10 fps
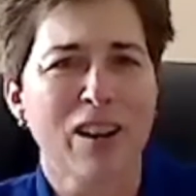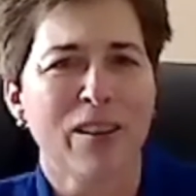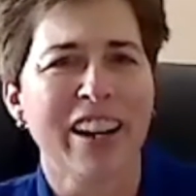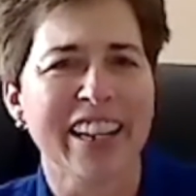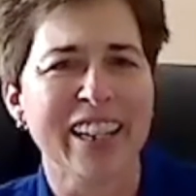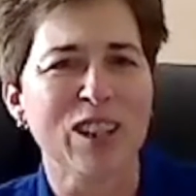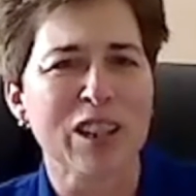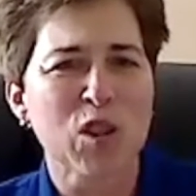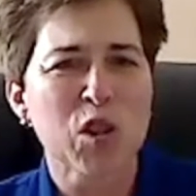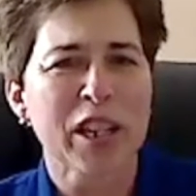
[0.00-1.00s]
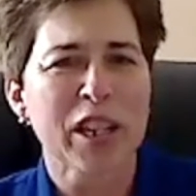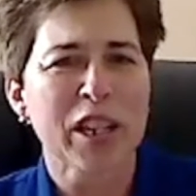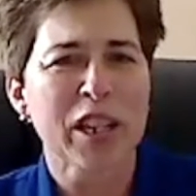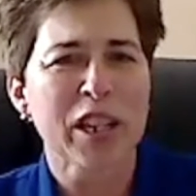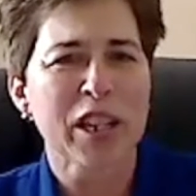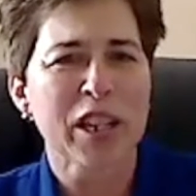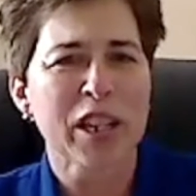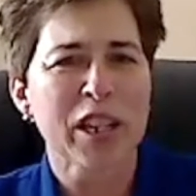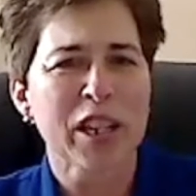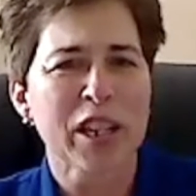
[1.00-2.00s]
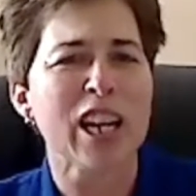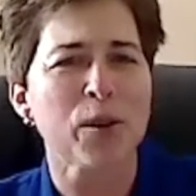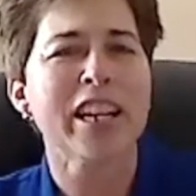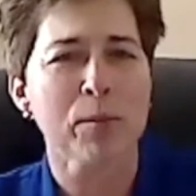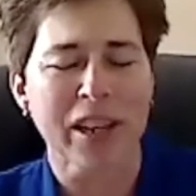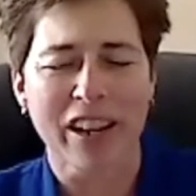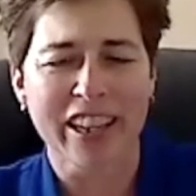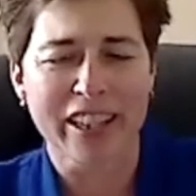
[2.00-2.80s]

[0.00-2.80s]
right. Got a great cup there. I like yours.